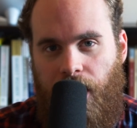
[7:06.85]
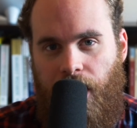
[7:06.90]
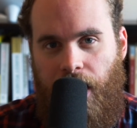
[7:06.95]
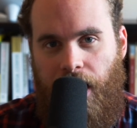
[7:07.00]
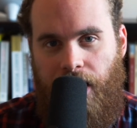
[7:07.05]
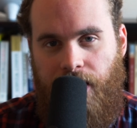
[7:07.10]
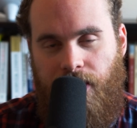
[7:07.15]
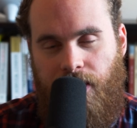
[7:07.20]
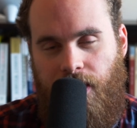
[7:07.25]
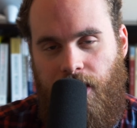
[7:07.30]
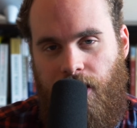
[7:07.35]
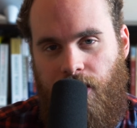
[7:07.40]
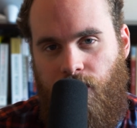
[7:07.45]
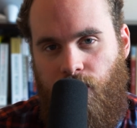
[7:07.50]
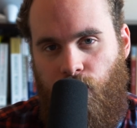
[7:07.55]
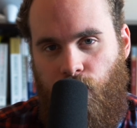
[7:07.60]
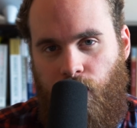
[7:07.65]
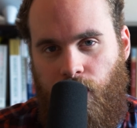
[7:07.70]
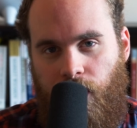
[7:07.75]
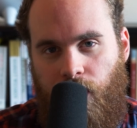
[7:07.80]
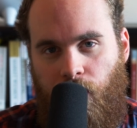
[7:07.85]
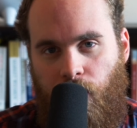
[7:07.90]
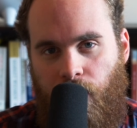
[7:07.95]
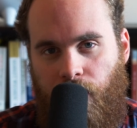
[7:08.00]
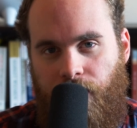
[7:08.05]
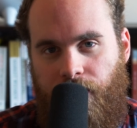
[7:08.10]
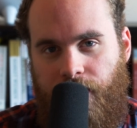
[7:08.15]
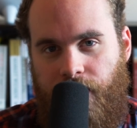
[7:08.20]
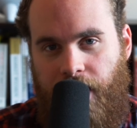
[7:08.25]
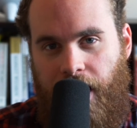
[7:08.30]
is this really
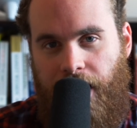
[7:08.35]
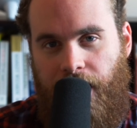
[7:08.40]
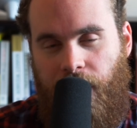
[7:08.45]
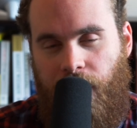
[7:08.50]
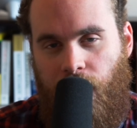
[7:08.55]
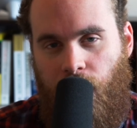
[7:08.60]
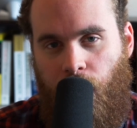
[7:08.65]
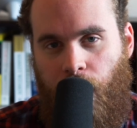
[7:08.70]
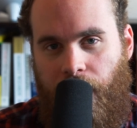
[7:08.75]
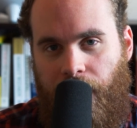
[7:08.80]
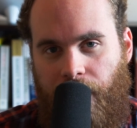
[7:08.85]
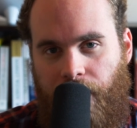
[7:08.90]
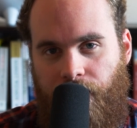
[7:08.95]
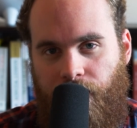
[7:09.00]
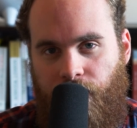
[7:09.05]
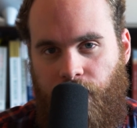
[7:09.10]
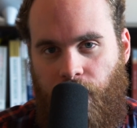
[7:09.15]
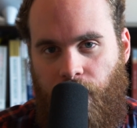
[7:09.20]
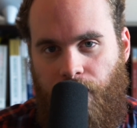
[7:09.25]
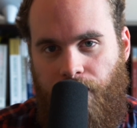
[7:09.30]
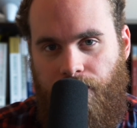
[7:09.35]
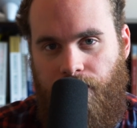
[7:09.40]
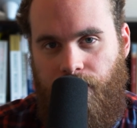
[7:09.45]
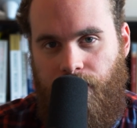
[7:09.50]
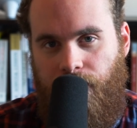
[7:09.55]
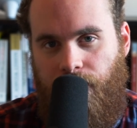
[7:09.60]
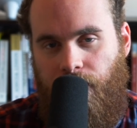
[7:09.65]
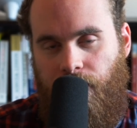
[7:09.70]
worth taking away from